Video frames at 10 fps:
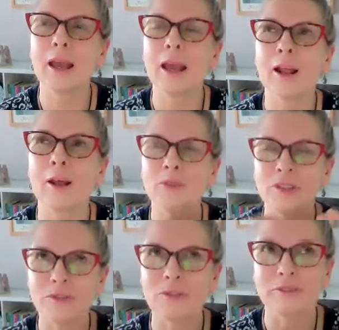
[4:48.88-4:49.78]
And I'm
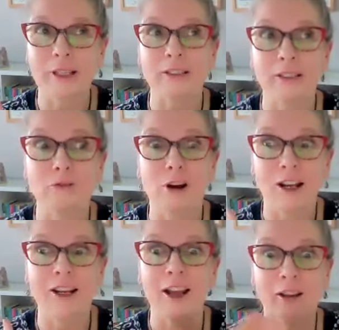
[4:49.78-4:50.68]
just reflecting
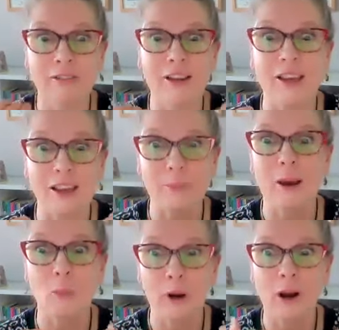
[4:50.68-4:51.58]
right now, thinking
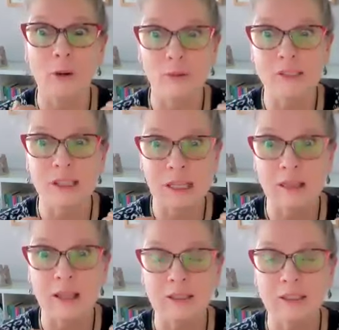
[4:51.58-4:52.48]
about when I was
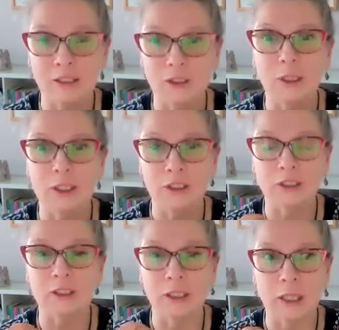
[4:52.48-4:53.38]
in that
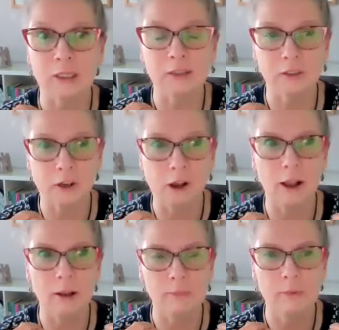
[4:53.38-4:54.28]
situation the last
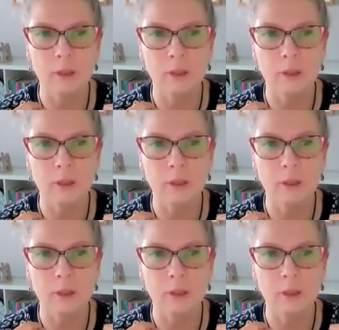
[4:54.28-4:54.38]
time,